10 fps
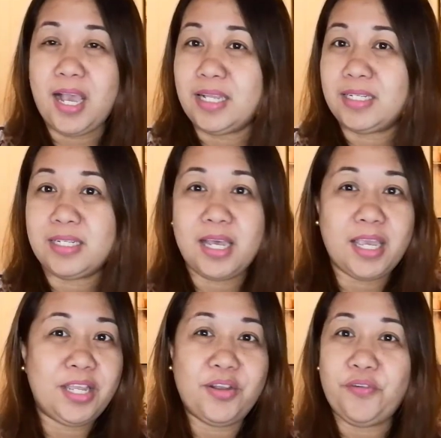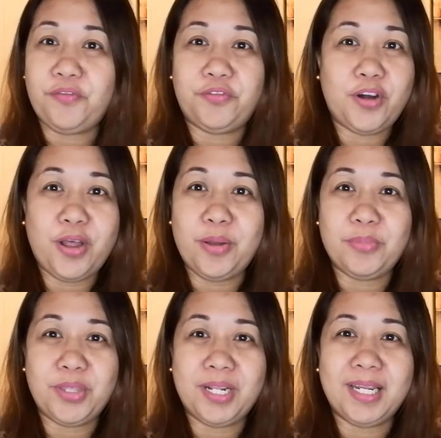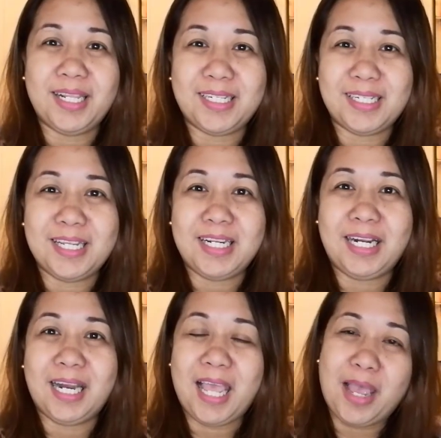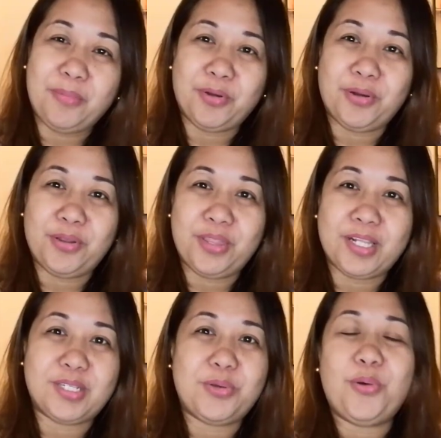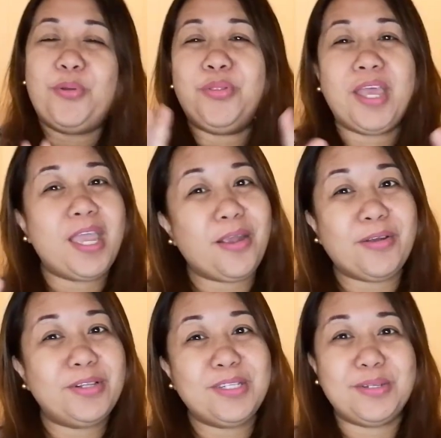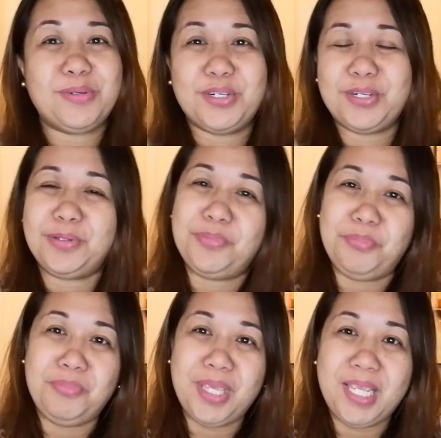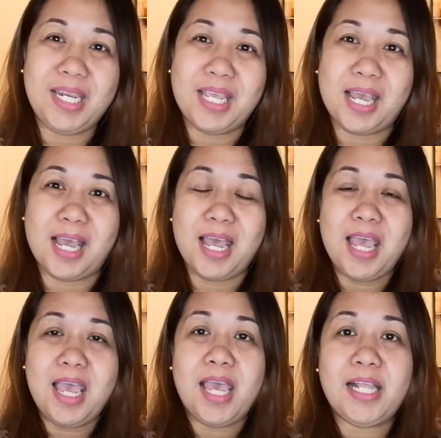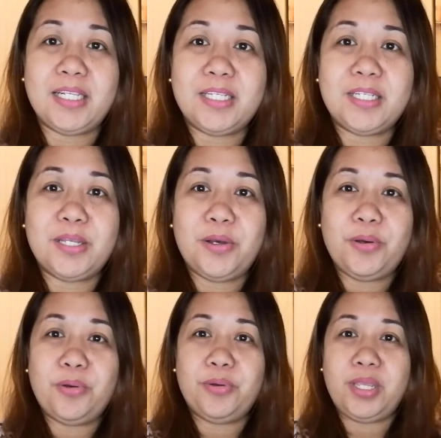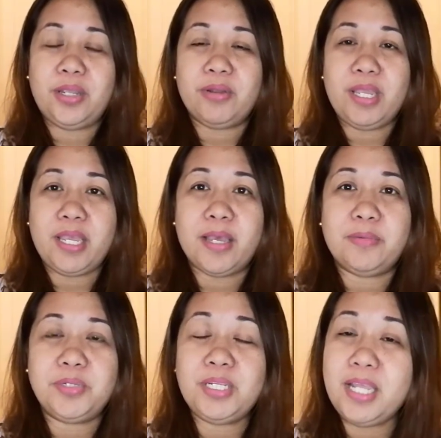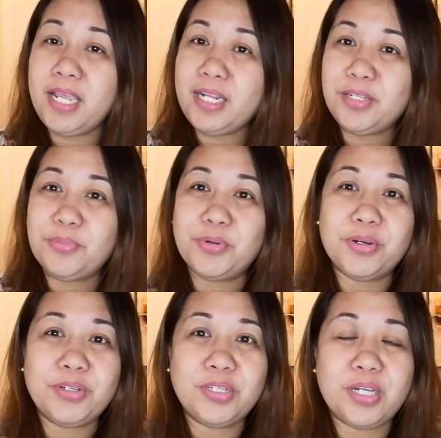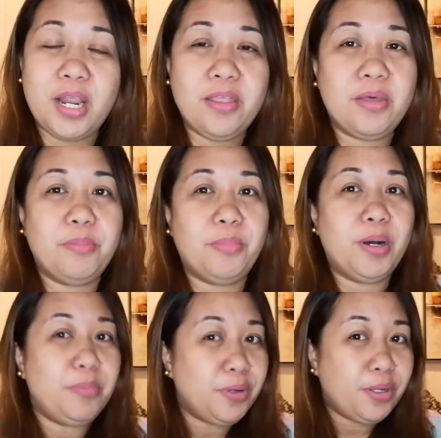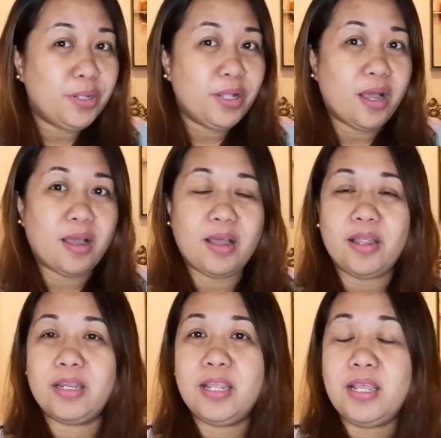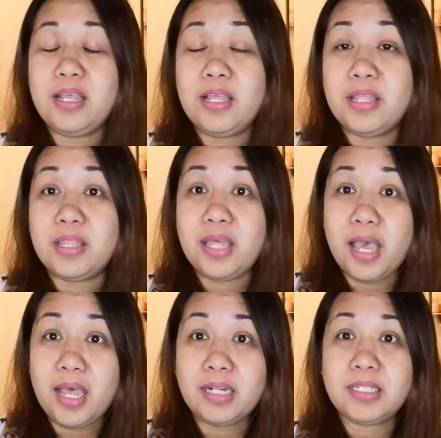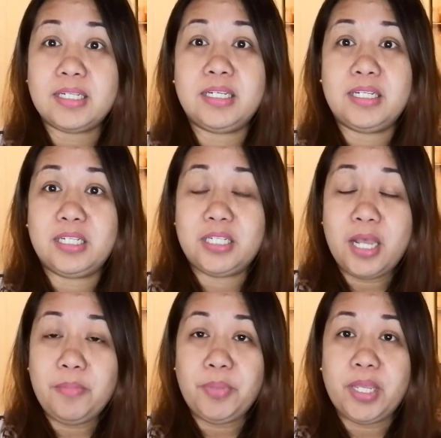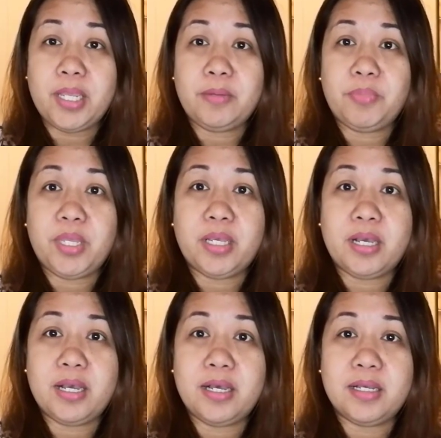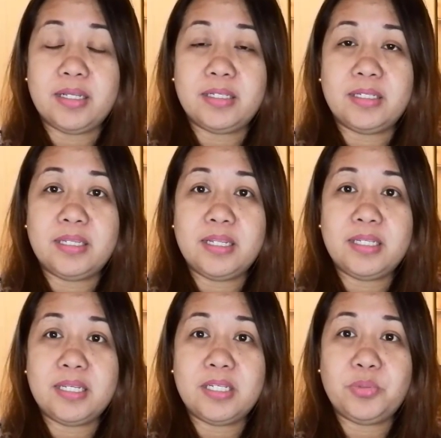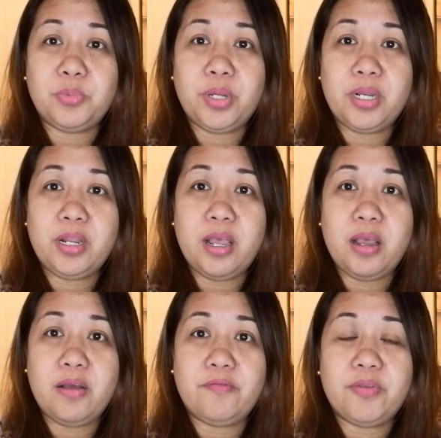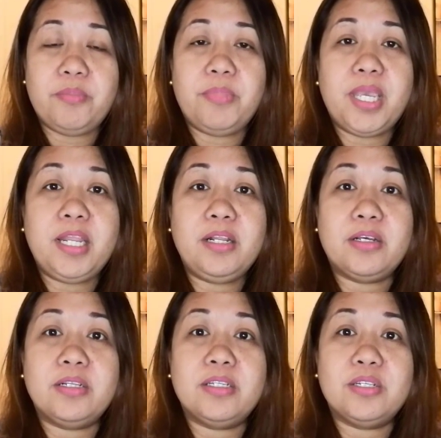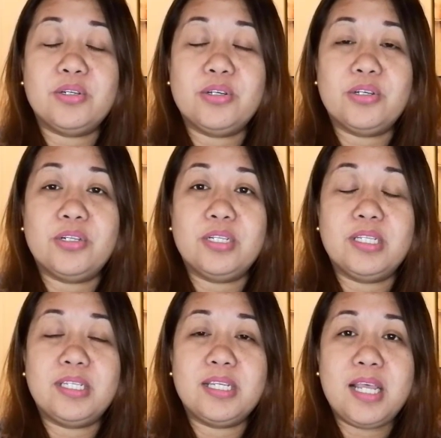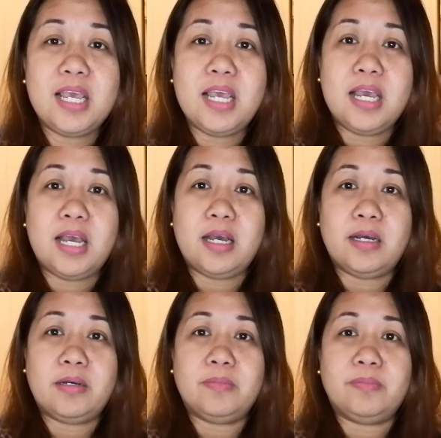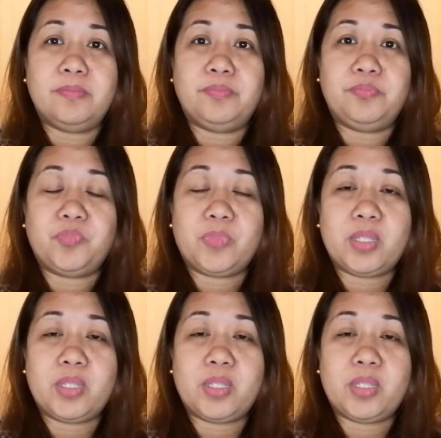aside from the glitz and glamour that's all there in social media. And so here I am today to burst the bubble on that topic, because this is one of the main concerns that